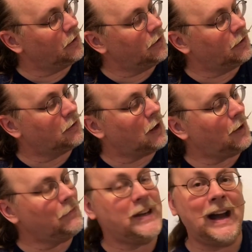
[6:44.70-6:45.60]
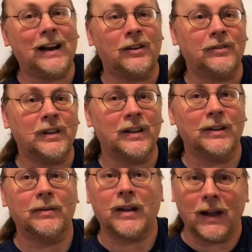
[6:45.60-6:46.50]
you come down
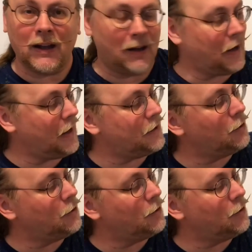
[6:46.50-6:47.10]
and